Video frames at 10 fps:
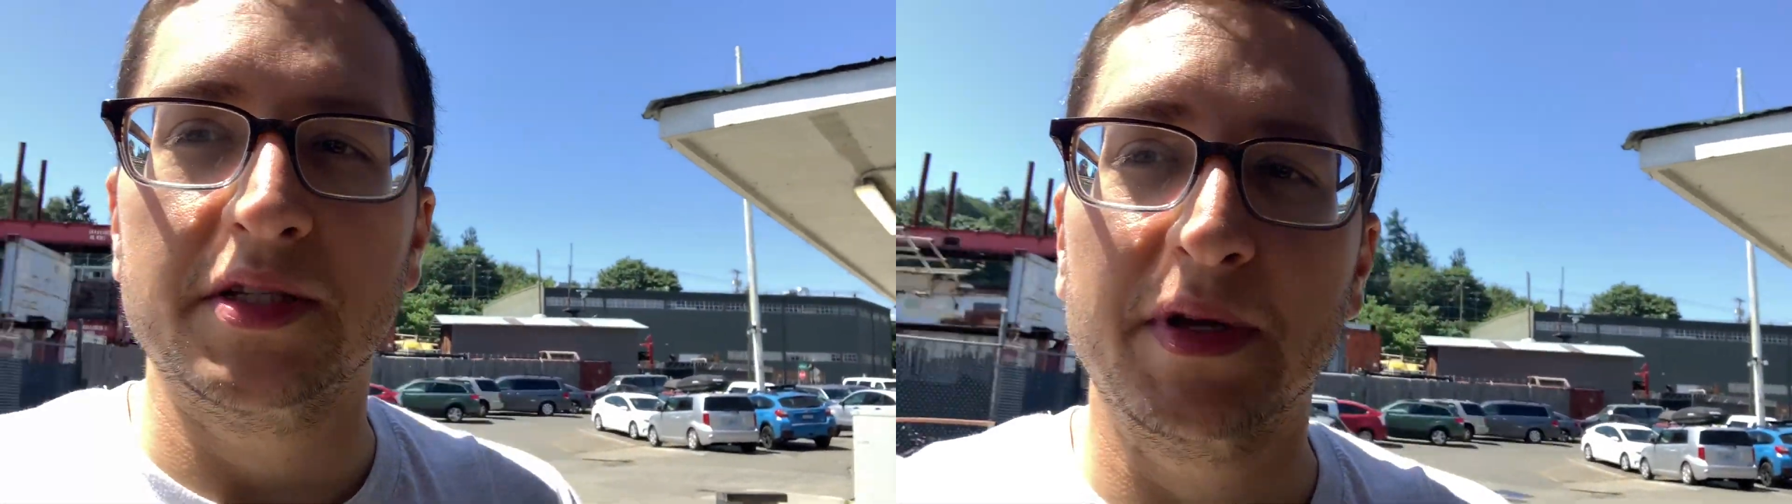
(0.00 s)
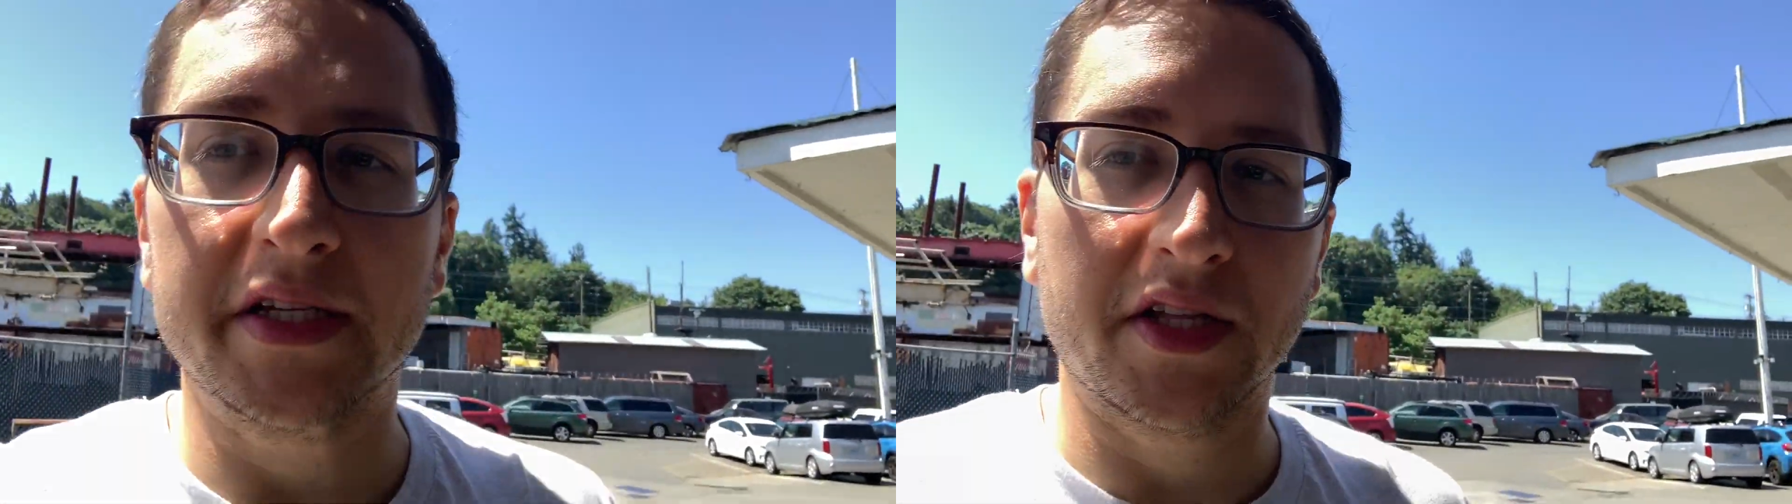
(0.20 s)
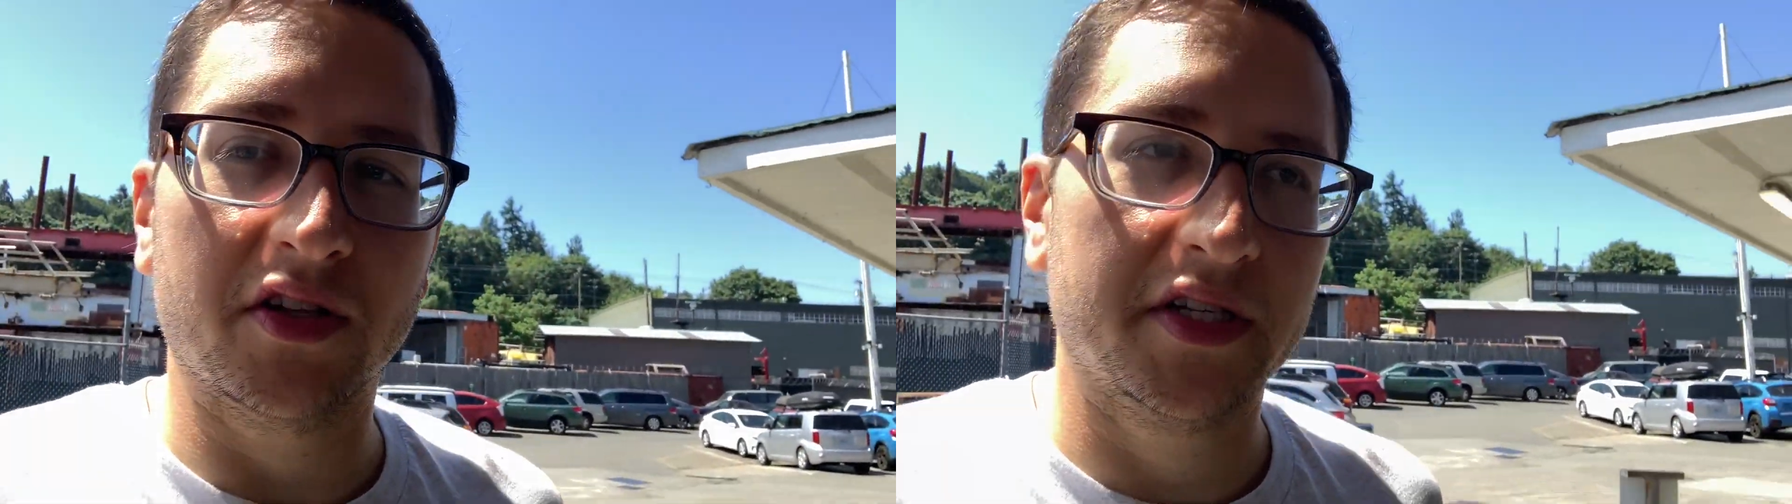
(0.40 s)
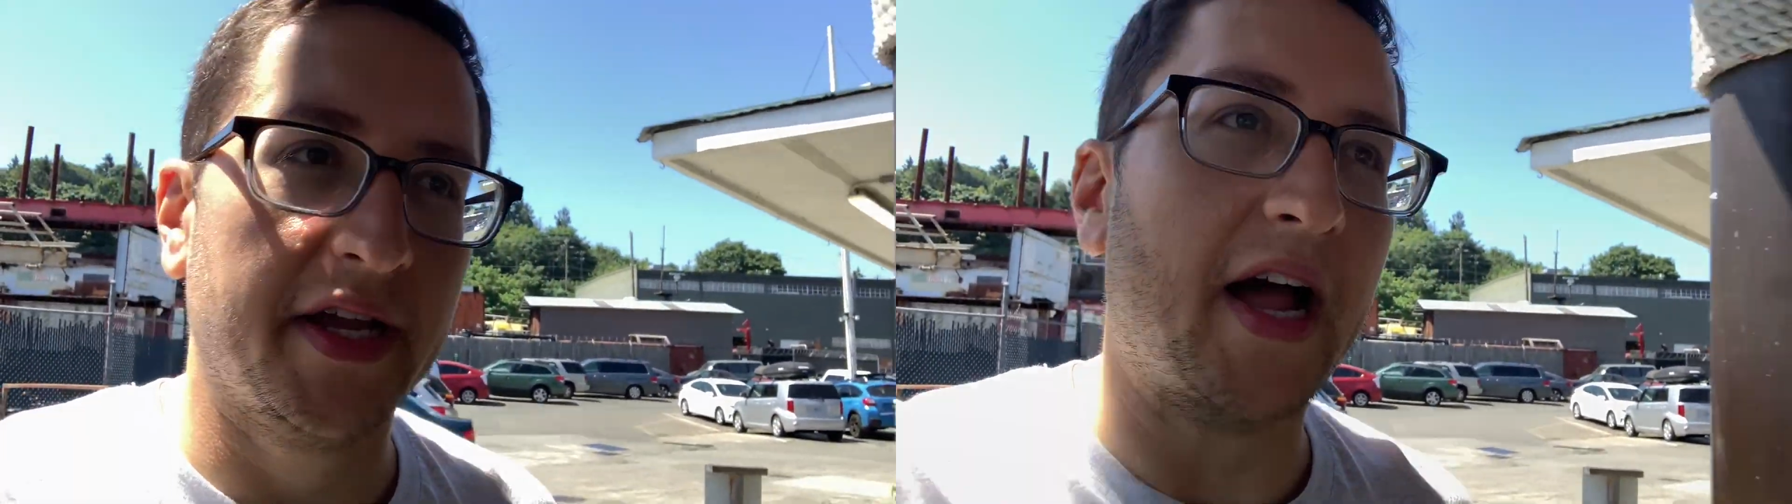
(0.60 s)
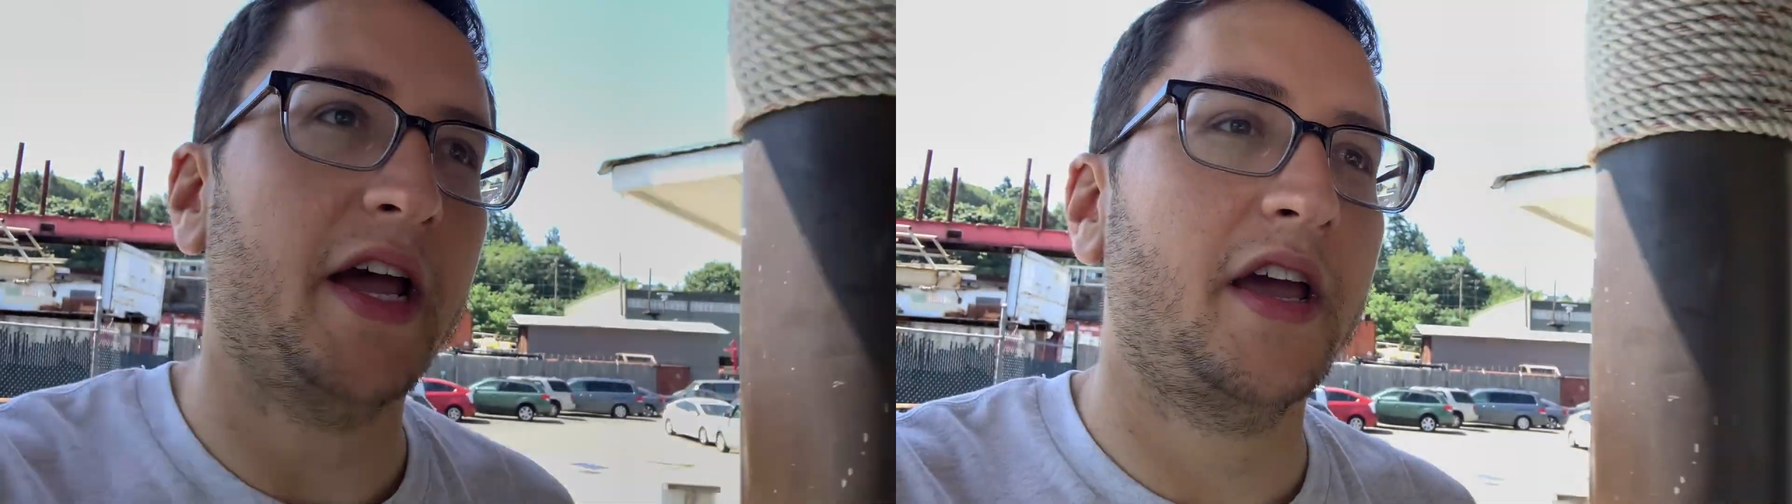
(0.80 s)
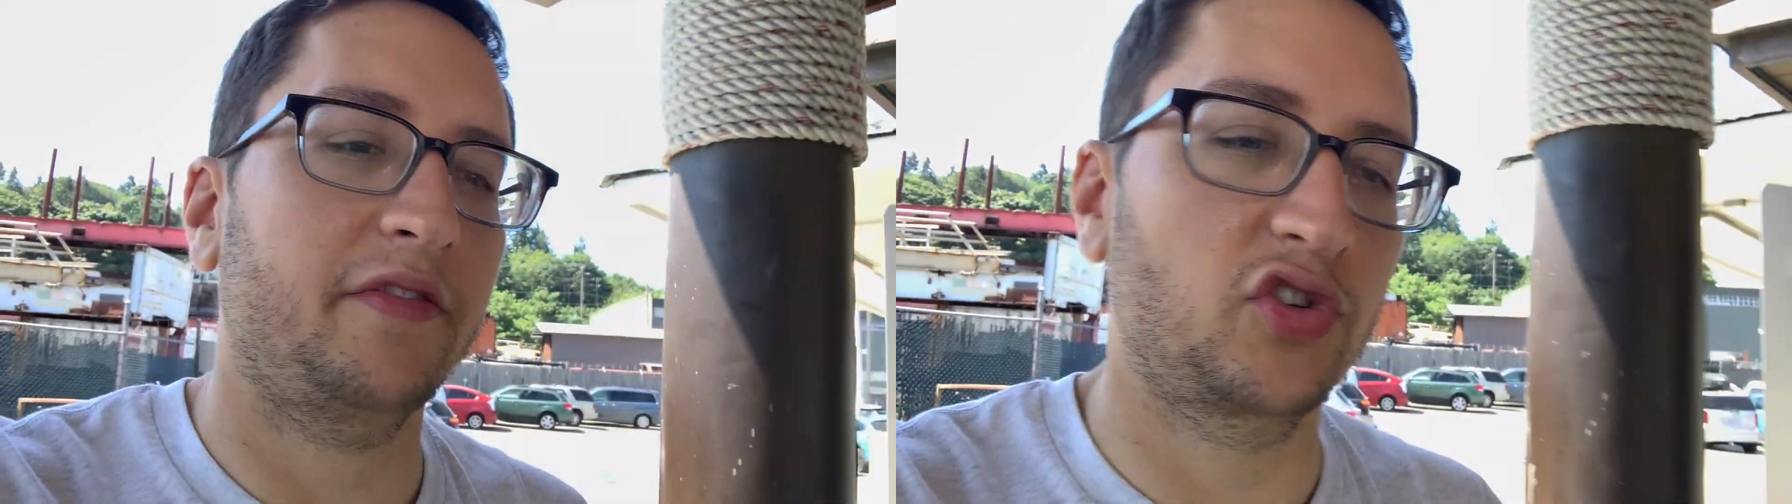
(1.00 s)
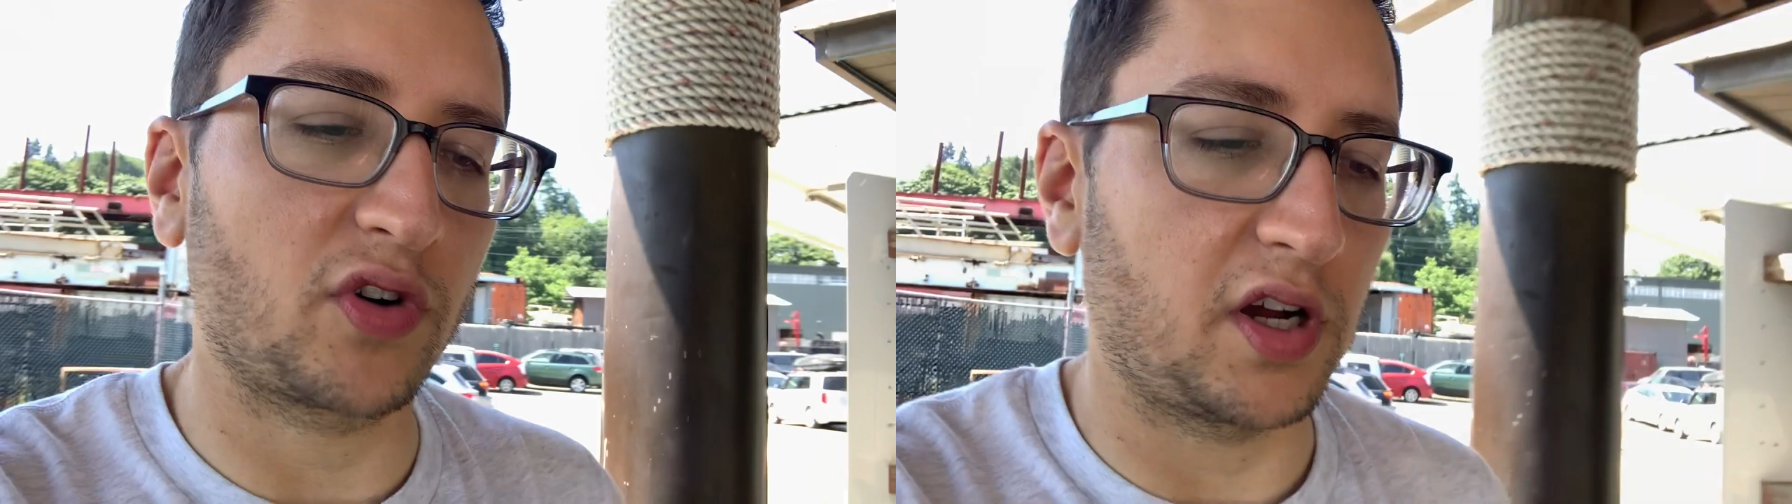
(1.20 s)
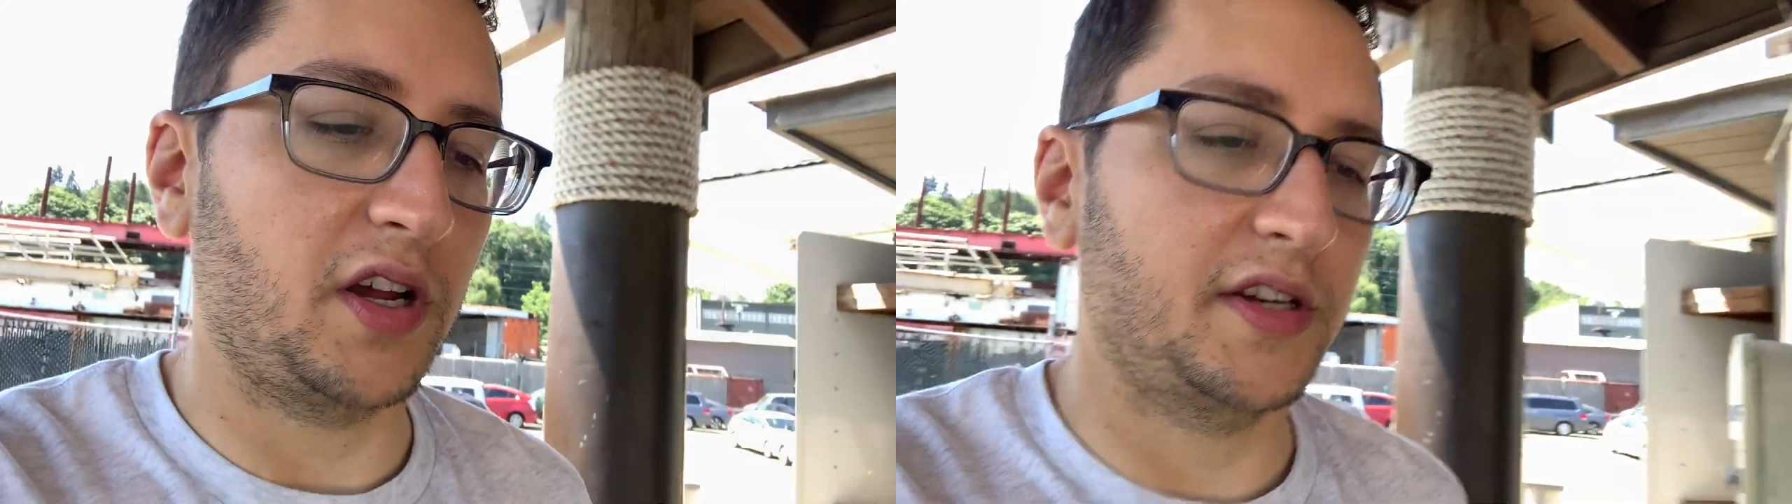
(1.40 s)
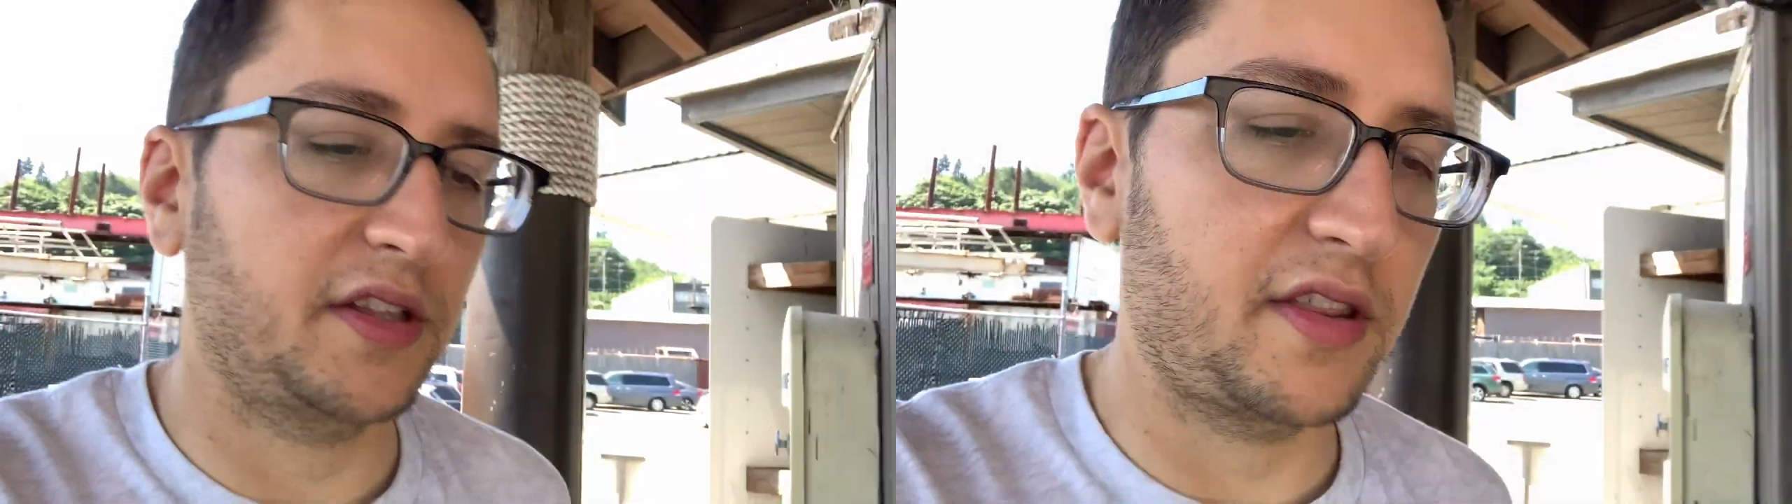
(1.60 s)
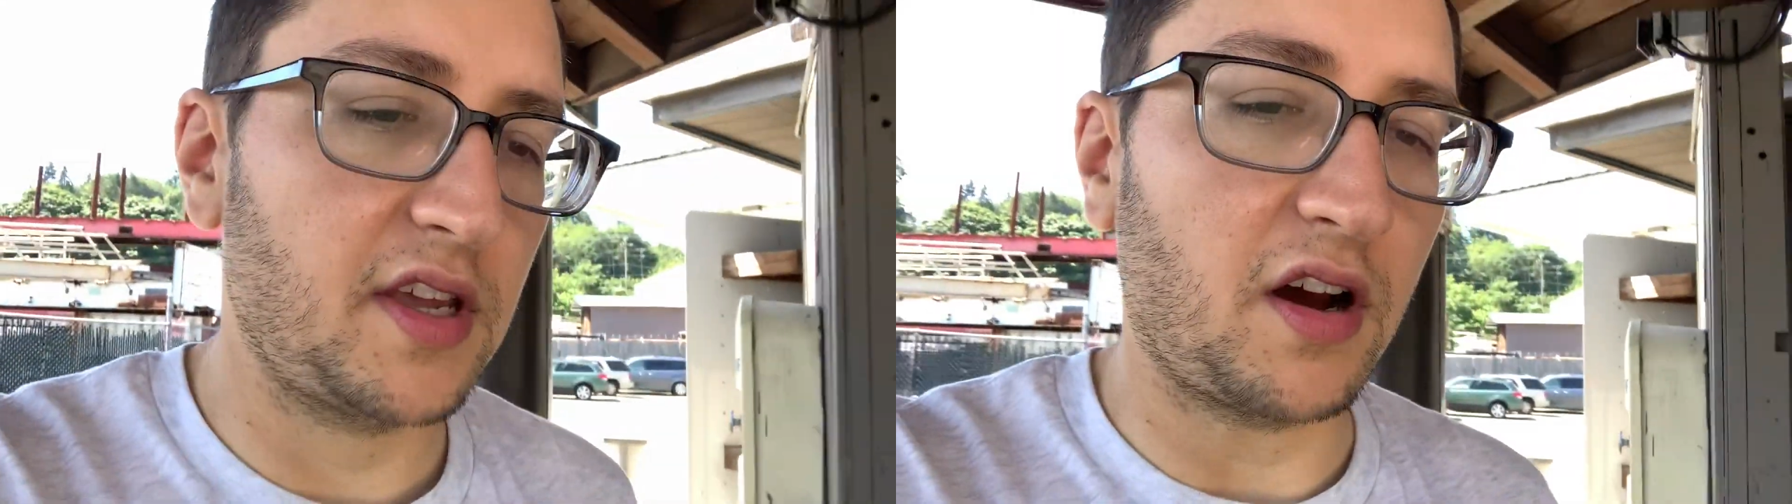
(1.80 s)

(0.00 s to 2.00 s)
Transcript: Because it looks like I have drawn the